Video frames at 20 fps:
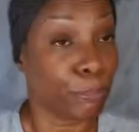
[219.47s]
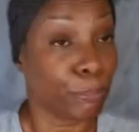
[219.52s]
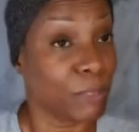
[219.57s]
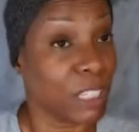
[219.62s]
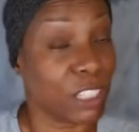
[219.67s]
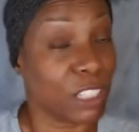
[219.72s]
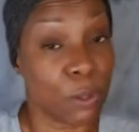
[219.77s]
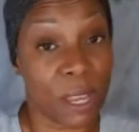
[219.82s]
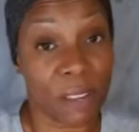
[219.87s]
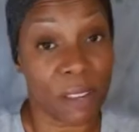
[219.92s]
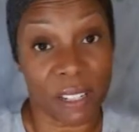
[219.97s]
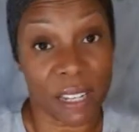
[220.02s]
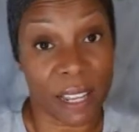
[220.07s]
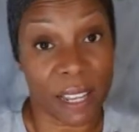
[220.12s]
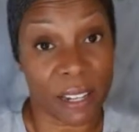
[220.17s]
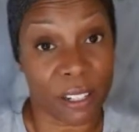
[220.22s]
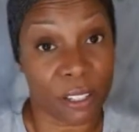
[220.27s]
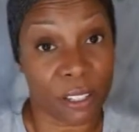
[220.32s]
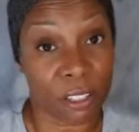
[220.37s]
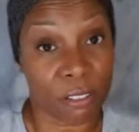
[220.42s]
You have a lot
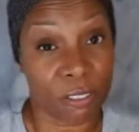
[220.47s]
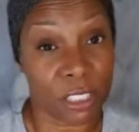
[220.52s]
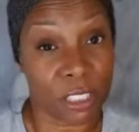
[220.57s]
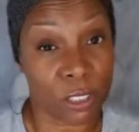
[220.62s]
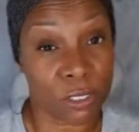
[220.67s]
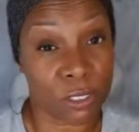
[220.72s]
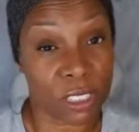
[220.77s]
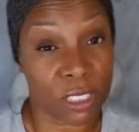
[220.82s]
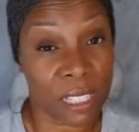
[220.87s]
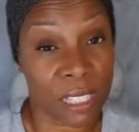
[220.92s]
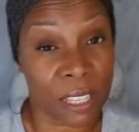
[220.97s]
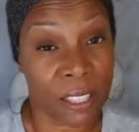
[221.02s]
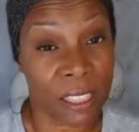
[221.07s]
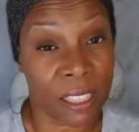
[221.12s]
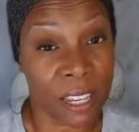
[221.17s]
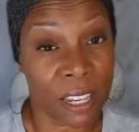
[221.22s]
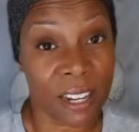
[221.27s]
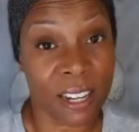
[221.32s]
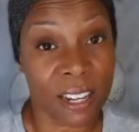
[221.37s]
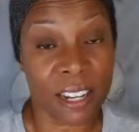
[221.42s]
of other resources out
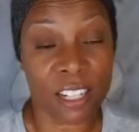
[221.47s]
there.